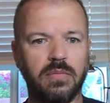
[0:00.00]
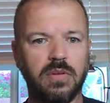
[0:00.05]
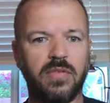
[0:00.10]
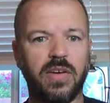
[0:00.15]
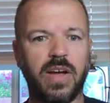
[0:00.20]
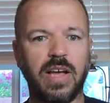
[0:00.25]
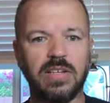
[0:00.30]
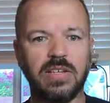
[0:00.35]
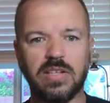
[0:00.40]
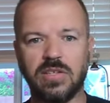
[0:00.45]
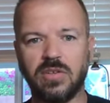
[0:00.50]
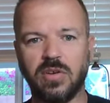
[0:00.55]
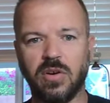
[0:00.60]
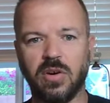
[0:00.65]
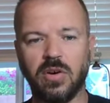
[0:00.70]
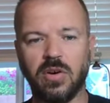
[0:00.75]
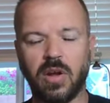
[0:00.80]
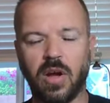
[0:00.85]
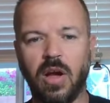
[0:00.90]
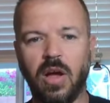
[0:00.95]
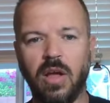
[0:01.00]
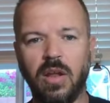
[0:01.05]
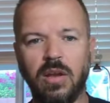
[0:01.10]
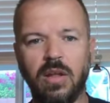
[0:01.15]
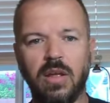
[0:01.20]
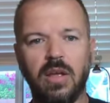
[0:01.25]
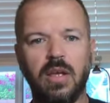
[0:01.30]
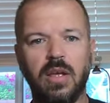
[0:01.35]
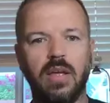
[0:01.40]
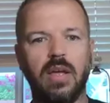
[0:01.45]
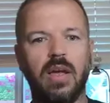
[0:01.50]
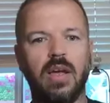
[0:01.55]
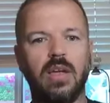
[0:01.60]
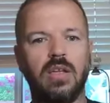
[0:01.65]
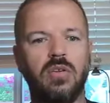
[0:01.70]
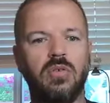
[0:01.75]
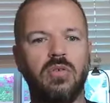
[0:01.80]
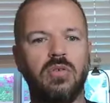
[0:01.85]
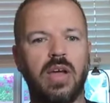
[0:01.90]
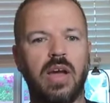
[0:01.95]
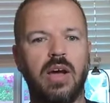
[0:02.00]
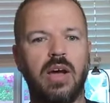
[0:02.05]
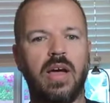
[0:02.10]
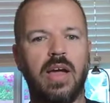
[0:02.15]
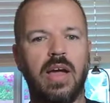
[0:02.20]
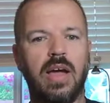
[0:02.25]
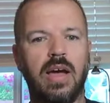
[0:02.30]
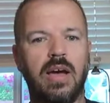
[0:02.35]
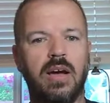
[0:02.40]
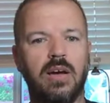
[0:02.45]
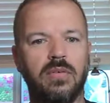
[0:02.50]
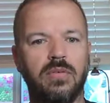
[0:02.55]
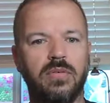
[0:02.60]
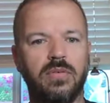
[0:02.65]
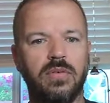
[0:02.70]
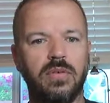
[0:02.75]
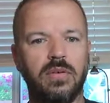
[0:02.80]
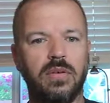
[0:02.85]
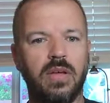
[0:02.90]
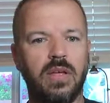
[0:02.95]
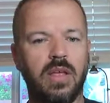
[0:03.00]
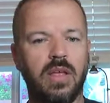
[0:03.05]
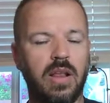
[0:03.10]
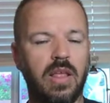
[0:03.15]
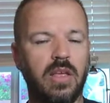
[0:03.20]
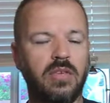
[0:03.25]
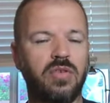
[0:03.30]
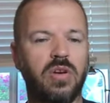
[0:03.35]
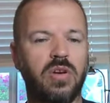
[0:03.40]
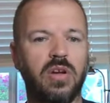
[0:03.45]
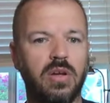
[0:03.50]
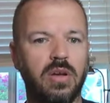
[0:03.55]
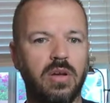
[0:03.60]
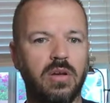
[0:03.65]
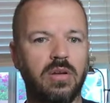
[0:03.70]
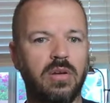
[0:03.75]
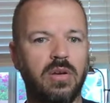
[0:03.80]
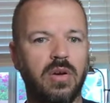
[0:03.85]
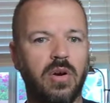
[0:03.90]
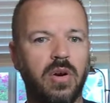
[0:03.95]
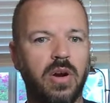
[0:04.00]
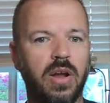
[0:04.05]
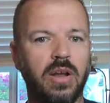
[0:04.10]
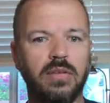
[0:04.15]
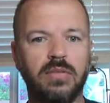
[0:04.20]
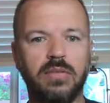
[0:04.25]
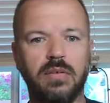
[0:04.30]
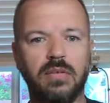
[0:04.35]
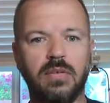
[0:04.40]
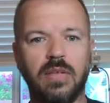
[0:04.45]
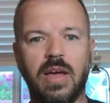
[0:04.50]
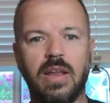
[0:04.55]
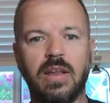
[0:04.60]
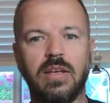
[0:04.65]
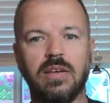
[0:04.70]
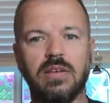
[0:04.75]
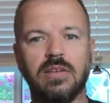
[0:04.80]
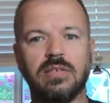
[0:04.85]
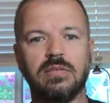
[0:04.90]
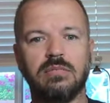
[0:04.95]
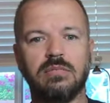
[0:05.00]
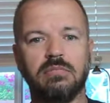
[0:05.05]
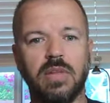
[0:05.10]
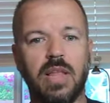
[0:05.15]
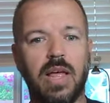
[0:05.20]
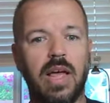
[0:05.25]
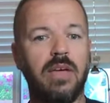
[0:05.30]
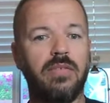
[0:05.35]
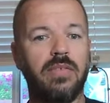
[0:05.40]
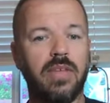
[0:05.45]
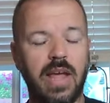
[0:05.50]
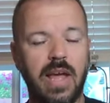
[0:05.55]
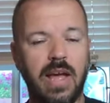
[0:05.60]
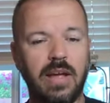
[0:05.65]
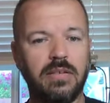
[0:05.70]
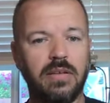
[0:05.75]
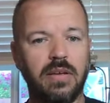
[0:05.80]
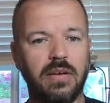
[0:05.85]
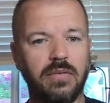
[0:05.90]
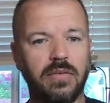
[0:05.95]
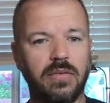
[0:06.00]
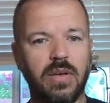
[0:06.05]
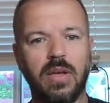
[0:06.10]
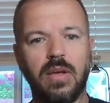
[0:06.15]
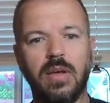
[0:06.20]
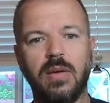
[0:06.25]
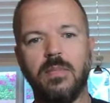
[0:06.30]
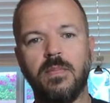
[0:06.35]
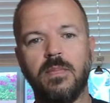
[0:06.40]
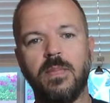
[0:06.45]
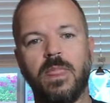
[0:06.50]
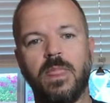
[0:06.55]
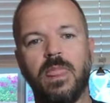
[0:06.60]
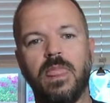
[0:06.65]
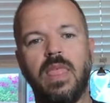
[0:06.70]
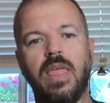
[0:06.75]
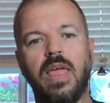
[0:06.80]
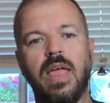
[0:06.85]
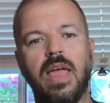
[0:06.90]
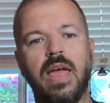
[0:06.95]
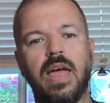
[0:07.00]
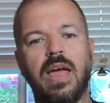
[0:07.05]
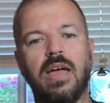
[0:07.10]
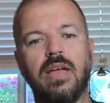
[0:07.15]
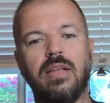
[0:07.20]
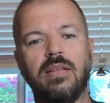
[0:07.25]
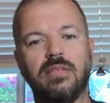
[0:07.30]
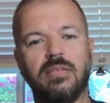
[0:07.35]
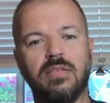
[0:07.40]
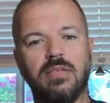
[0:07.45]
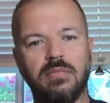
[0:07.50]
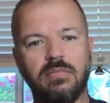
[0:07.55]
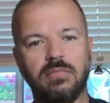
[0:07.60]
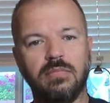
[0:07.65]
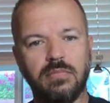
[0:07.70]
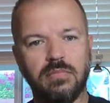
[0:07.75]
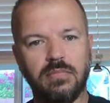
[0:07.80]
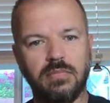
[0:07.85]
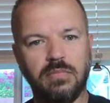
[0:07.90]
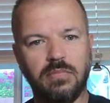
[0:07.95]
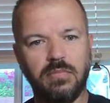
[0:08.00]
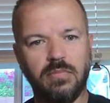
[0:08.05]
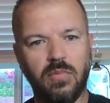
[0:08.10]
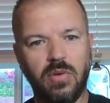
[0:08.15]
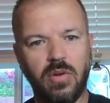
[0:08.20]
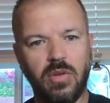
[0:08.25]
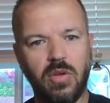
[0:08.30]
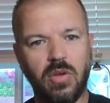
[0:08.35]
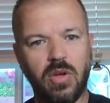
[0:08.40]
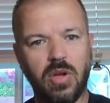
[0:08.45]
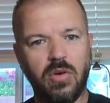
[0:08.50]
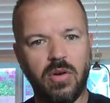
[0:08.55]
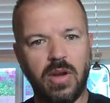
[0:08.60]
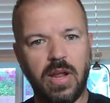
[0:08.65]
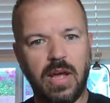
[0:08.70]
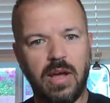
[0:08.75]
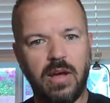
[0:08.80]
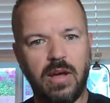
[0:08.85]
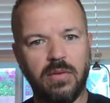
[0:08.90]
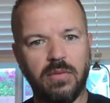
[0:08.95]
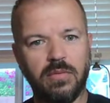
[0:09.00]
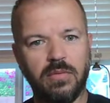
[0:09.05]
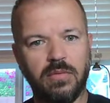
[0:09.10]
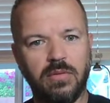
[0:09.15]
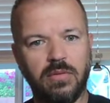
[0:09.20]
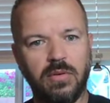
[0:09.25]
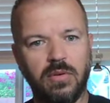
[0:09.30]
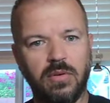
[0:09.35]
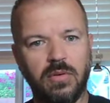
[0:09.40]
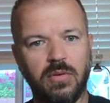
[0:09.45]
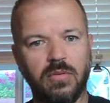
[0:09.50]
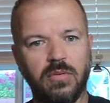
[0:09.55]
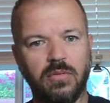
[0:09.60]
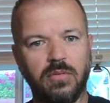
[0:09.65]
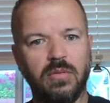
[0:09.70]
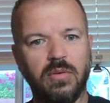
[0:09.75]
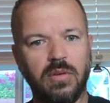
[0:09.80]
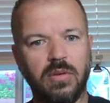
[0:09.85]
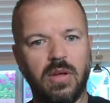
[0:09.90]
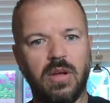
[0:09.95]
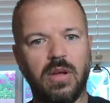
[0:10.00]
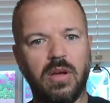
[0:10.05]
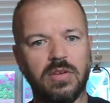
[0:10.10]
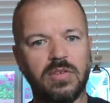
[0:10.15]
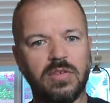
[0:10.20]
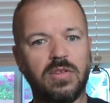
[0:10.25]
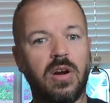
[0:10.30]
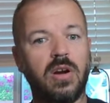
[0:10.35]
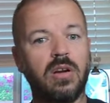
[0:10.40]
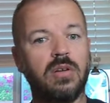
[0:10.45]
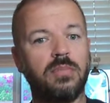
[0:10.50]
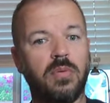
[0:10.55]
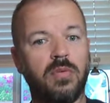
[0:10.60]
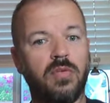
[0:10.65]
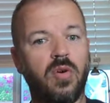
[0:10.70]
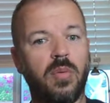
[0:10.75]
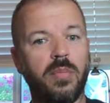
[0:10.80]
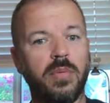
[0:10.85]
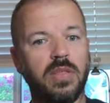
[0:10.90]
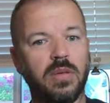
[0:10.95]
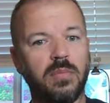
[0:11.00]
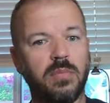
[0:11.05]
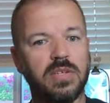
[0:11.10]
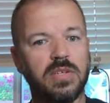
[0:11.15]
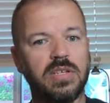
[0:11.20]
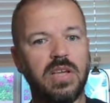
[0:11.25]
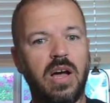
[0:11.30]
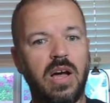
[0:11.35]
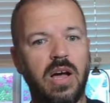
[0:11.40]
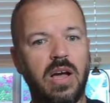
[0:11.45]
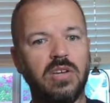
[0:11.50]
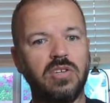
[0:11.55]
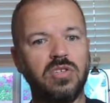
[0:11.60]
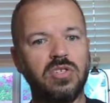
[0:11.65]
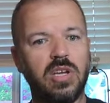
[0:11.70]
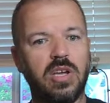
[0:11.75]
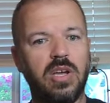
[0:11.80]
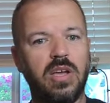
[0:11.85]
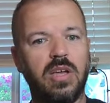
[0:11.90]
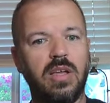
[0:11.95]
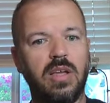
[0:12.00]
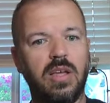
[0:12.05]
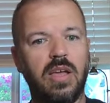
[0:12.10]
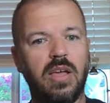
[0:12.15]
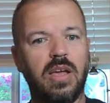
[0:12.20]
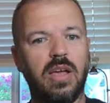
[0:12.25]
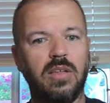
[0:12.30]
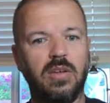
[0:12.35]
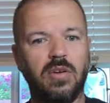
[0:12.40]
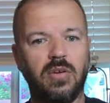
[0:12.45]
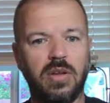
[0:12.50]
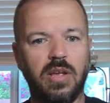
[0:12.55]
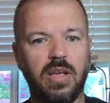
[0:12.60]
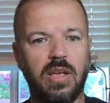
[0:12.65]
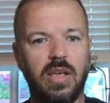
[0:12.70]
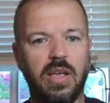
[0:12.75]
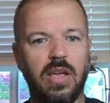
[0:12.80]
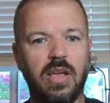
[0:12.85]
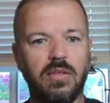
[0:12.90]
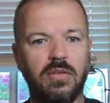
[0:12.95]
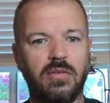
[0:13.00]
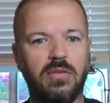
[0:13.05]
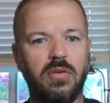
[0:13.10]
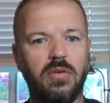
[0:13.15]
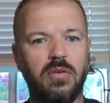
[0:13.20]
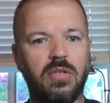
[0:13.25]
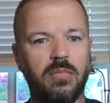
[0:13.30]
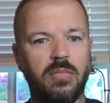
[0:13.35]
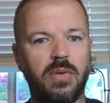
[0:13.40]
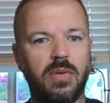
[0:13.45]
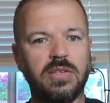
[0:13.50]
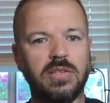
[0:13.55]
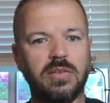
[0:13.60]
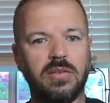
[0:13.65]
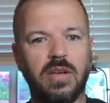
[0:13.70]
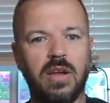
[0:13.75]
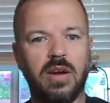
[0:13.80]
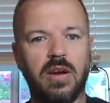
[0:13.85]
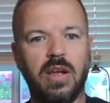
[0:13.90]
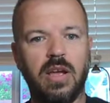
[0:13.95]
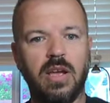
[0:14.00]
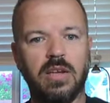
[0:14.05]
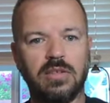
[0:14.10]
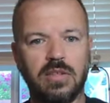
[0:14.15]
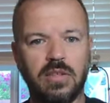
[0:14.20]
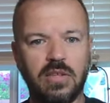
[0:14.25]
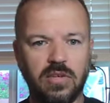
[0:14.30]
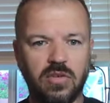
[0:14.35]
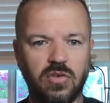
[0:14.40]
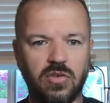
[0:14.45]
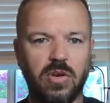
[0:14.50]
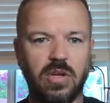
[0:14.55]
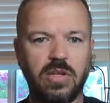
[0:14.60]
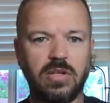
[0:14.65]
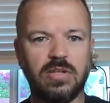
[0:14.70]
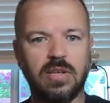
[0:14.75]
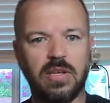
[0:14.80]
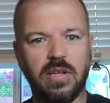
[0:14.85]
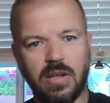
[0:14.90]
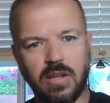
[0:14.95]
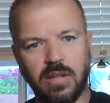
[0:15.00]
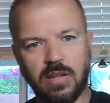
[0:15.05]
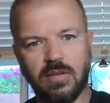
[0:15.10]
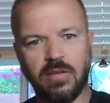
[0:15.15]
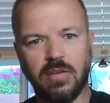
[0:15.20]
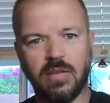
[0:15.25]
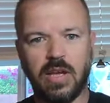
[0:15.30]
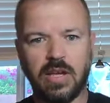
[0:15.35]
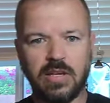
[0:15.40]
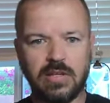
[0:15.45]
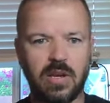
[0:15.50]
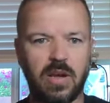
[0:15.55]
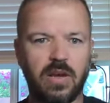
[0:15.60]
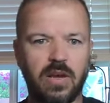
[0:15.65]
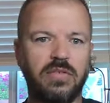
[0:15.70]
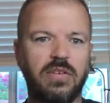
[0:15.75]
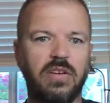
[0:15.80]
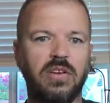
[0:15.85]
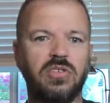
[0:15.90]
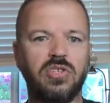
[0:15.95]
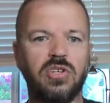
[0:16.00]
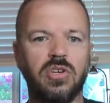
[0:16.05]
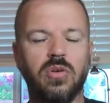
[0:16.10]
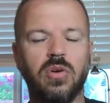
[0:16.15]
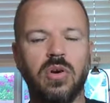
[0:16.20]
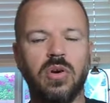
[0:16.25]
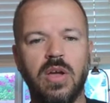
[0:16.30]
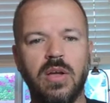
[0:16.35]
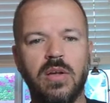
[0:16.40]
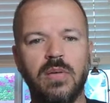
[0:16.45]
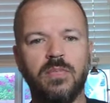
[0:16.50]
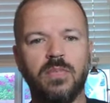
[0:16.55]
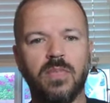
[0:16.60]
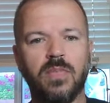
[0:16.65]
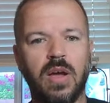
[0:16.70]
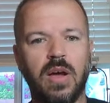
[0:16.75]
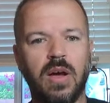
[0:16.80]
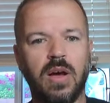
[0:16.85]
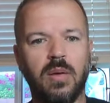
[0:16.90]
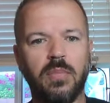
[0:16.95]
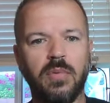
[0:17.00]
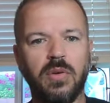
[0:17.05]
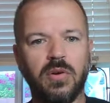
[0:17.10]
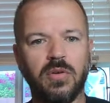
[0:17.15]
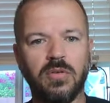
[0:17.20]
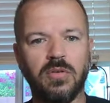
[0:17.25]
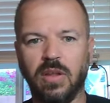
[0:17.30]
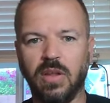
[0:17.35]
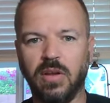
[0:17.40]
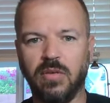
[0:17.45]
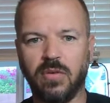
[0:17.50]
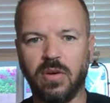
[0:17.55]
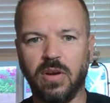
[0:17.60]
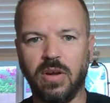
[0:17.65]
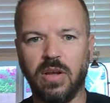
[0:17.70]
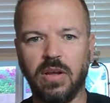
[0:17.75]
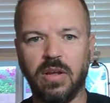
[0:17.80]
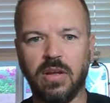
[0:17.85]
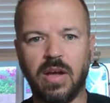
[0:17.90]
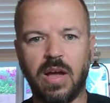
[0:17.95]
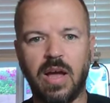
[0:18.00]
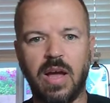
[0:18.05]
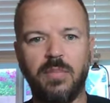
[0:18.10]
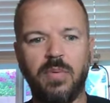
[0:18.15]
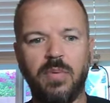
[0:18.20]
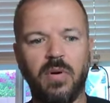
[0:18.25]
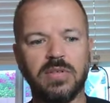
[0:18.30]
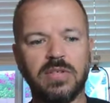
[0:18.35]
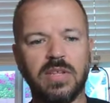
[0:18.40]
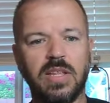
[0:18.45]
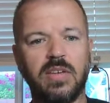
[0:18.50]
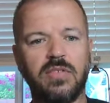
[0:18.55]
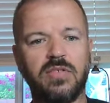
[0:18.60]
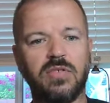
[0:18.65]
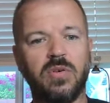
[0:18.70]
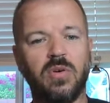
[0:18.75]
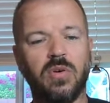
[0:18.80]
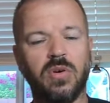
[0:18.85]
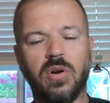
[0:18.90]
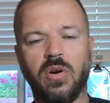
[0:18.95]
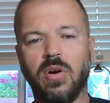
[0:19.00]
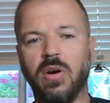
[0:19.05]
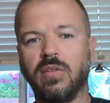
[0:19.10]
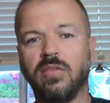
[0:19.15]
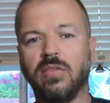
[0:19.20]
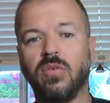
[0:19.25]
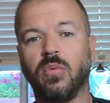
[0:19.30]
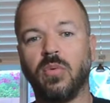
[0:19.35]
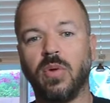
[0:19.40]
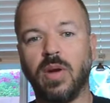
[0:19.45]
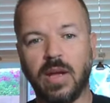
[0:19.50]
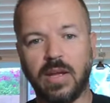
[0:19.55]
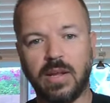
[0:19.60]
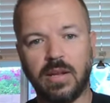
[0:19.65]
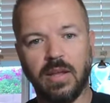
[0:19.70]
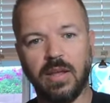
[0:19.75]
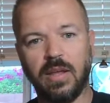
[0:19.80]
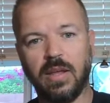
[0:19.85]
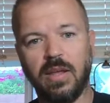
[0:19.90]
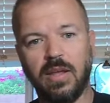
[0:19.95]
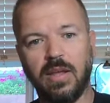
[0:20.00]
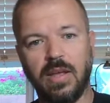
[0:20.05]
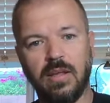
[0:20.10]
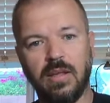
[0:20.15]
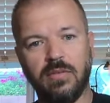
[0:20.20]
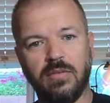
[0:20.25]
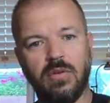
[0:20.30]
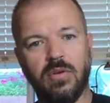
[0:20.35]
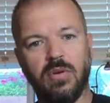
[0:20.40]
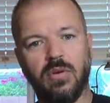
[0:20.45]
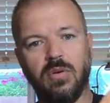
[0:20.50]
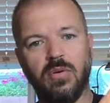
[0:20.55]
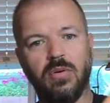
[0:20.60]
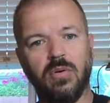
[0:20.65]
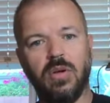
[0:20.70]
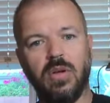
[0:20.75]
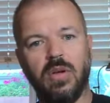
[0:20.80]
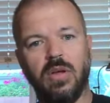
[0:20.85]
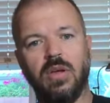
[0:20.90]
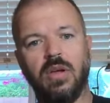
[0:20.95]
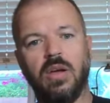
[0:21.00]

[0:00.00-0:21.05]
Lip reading: device is turned on and you now have an electric current that is live and active. And when you go down to start performing the massage and you're digging into the muscle areas and the joints and into that soft tissue, you're delivering high pulse electrical current directly into